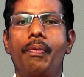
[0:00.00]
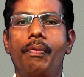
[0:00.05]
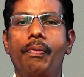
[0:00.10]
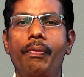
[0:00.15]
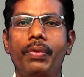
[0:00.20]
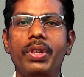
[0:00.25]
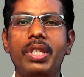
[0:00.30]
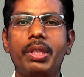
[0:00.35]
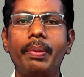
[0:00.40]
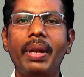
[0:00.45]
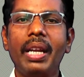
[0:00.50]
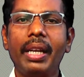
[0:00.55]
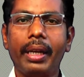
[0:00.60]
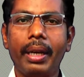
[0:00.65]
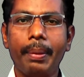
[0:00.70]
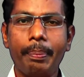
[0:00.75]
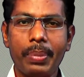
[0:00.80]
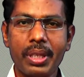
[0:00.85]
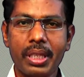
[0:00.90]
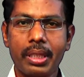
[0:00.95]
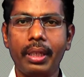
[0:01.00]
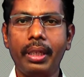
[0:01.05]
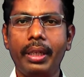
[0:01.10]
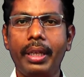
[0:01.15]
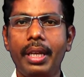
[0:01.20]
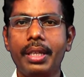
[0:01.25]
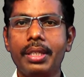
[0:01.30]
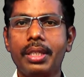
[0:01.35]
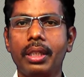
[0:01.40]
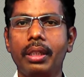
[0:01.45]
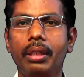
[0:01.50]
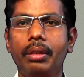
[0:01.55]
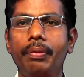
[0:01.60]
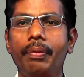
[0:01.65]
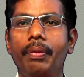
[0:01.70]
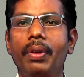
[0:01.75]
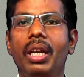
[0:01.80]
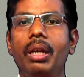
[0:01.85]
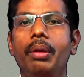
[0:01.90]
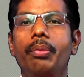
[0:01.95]
visual representation
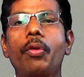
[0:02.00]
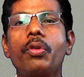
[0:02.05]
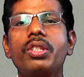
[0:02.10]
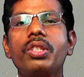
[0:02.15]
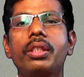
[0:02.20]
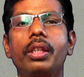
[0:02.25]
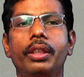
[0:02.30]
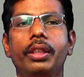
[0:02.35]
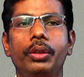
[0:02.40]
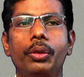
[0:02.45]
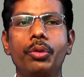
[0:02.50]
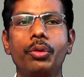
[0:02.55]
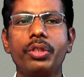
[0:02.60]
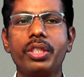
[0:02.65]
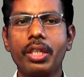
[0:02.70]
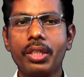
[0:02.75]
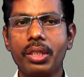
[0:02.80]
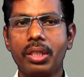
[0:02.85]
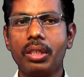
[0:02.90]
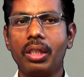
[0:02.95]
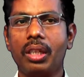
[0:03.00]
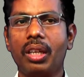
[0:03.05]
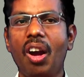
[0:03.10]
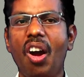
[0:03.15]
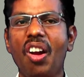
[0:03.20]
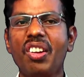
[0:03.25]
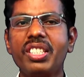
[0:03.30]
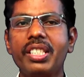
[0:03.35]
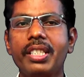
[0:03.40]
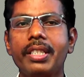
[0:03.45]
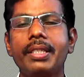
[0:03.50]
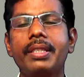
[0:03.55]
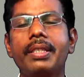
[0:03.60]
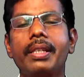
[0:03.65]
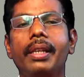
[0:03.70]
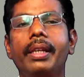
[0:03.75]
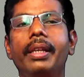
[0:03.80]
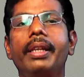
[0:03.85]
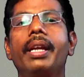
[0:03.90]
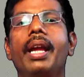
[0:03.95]
will force the users to
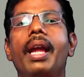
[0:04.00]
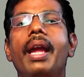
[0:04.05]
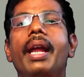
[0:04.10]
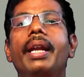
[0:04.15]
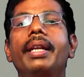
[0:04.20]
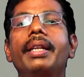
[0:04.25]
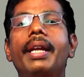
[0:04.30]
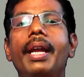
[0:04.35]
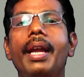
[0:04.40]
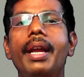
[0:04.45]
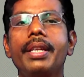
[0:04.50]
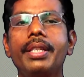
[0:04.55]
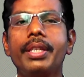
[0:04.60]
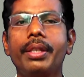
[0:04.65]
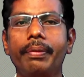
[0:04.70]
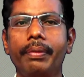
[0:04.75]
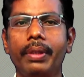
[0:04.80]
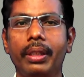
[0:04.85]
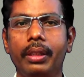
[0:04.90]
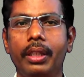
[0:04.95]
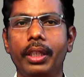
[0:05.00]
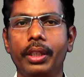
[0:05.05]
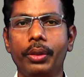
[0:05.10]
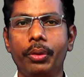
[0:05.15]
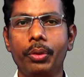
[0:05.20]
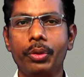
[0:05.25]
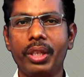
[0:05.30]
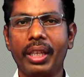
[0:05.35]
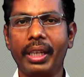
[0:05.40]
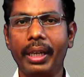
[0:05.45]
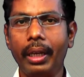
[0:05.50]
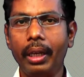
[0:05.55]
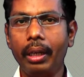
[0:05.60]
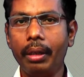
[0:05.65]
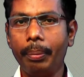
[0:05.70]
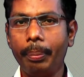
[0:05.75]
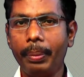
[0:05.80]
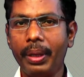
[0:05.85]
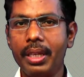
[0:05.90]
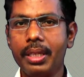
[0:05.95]
consciously engage with the user
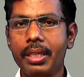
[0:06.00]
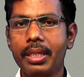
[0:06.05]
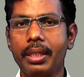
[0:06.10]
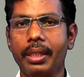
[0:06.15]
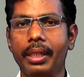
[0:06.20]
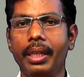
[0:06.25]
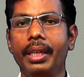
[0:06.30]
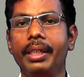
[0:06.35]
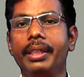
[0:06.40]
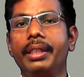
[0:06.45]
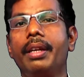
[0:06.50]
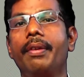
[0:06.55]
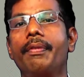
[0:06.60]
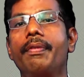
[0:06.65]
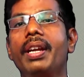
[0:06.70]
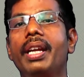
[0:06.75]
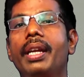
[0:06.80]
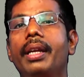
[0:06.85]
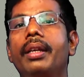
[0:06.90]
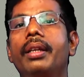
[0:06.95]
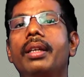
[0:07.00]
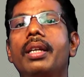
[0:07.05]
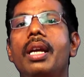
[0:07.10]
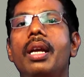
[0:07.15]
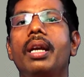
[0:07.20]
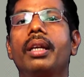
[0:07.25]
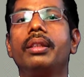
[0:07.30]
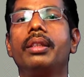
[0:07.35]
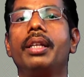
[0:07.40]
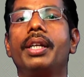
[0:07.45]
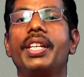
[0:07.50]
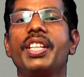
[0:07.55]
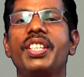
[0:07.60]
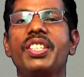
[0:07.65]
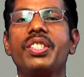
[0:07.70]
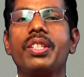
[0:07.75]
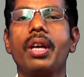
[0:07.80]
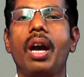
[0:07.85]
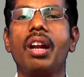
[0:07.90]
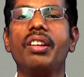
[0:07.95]
interface in a way that
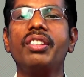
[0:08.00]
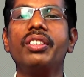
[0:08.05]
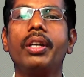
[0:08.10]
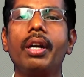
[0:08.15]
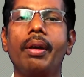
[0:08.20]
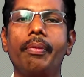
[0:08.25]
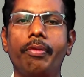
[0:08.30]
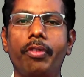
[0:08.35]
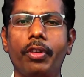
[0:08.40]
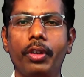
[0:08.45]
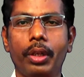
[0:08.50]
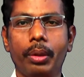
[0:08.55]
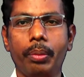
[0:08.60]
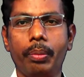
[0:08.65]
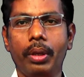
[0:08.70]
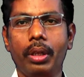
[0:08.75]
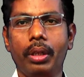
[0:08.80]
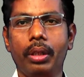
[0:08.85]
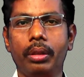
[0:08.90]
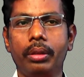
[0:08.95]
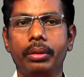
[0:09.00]
is uncomfortable.